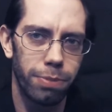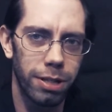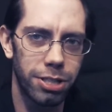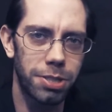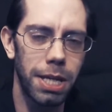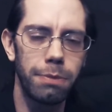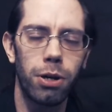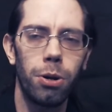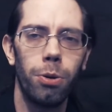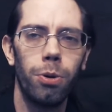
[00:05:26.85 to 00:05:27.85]

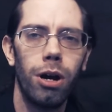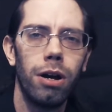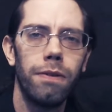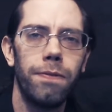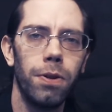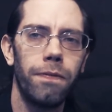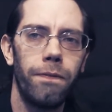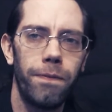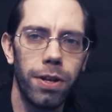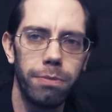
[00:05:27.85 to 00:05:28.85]
Placebo
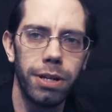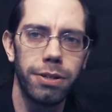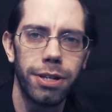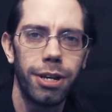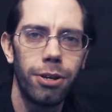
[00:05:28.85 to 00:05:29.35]
fulfillment.